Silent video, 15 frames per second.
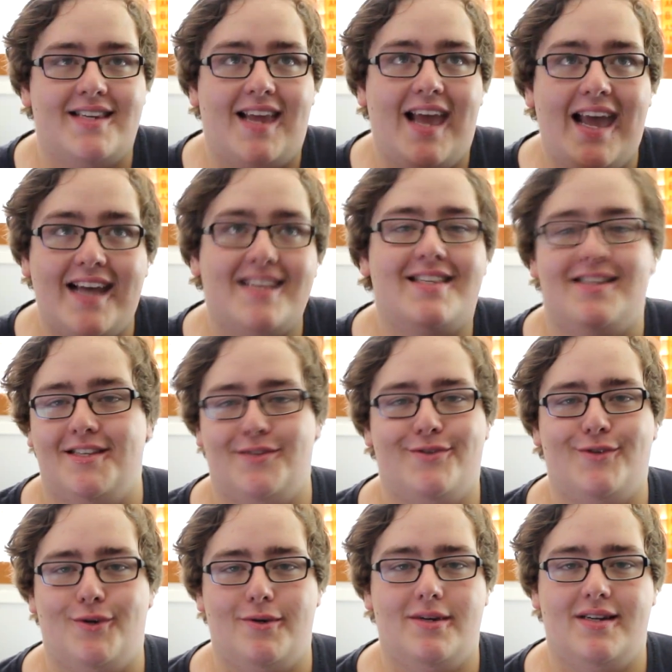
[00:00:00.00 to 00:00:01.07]
an excellent
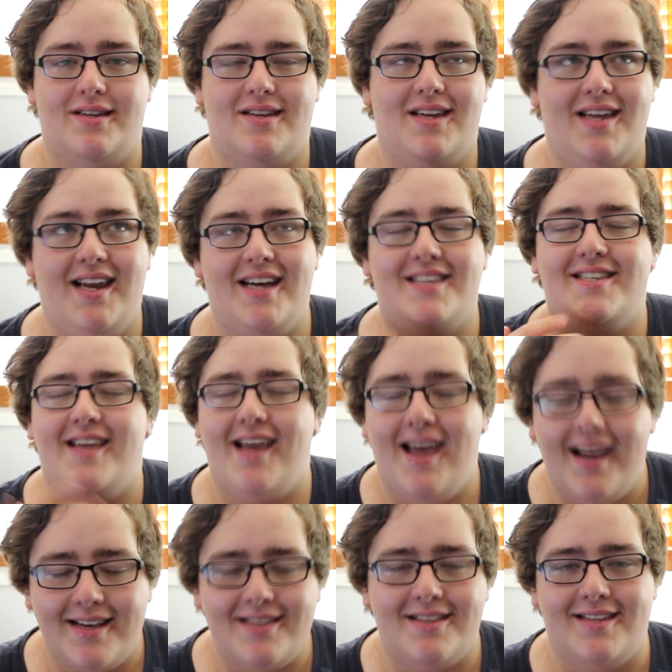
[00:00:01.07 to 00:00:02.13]
story, it has
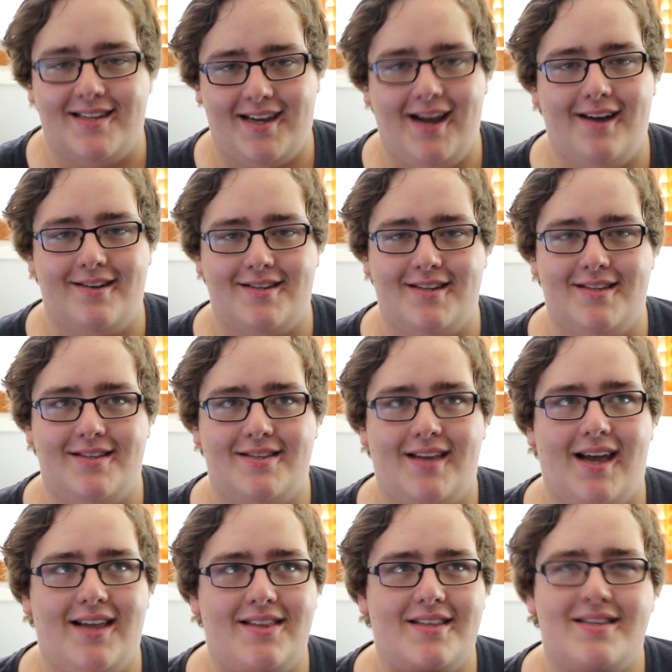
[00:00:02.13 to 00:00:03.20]
excellent characters,
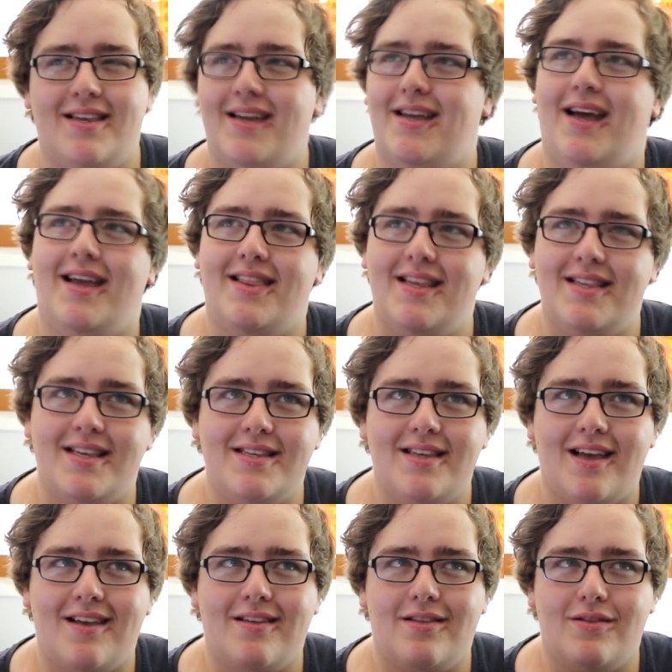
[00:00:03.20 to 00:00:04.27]
and I think there's
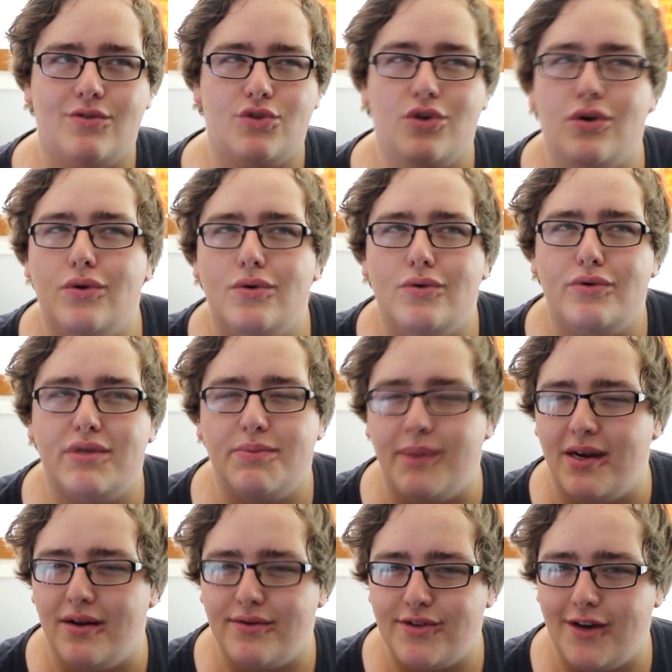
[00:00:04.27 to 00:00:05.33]
like 2
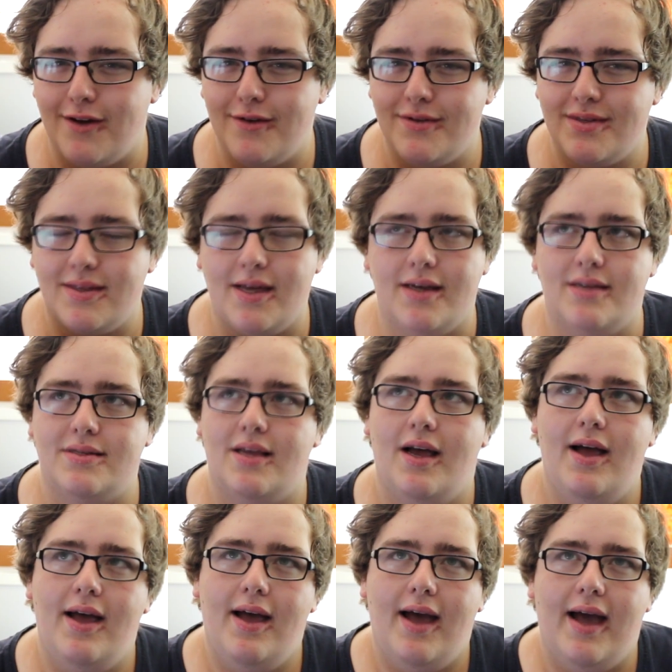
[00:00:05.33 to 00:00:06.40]
spin-off shows. There's
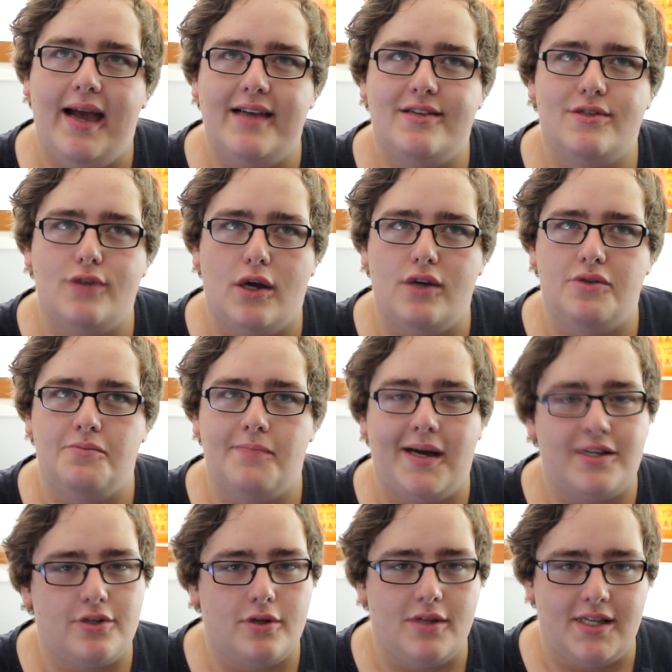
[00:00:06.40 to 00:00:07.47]
a certain
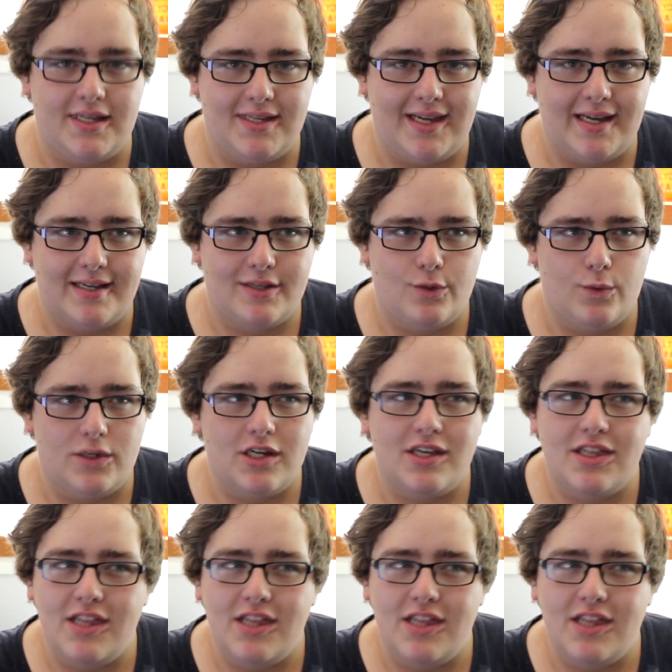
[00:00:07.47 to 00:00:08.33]
magical index, which I